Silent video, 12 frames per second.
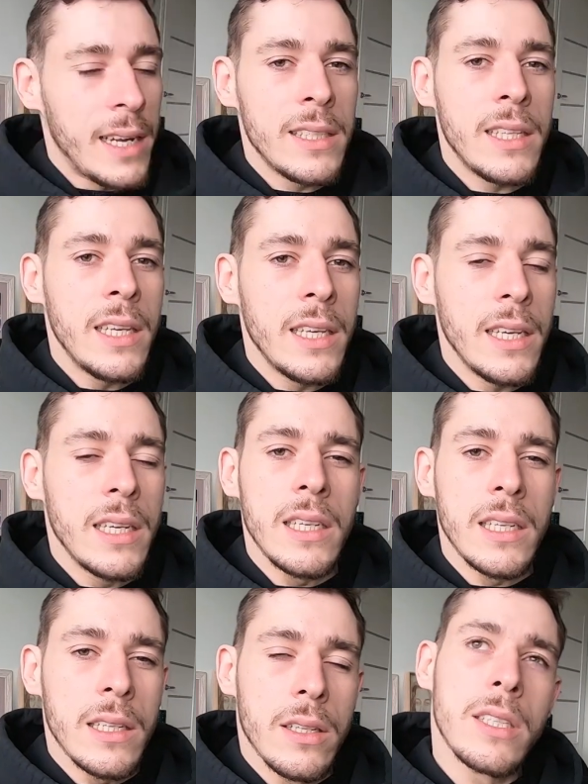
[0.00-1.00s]
And
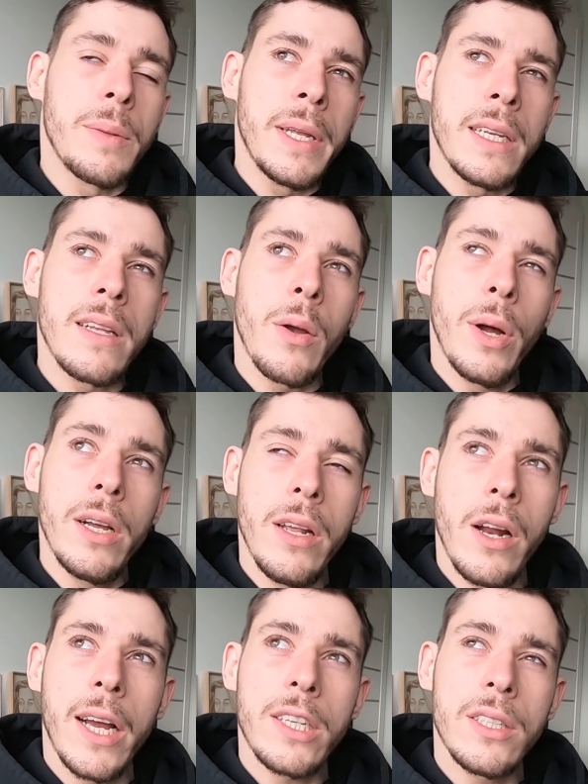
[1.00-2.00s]
he looks at me, he's like, well,
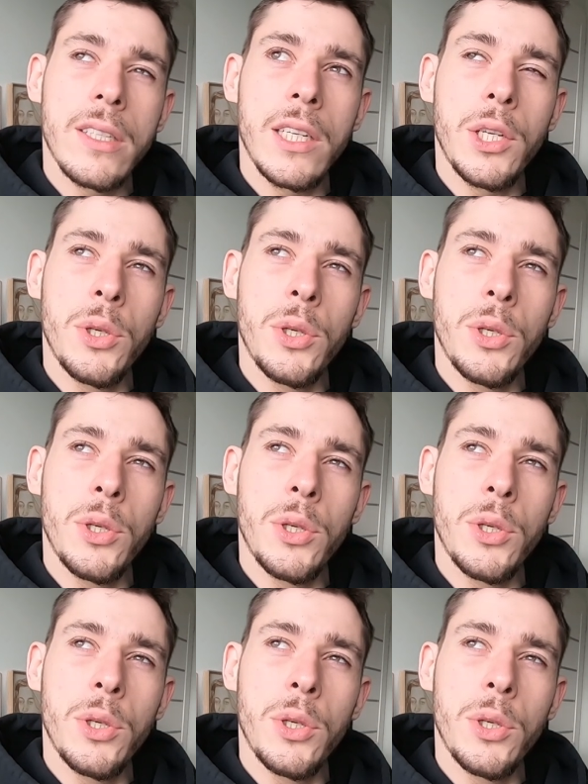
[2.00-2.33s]
you know, actually,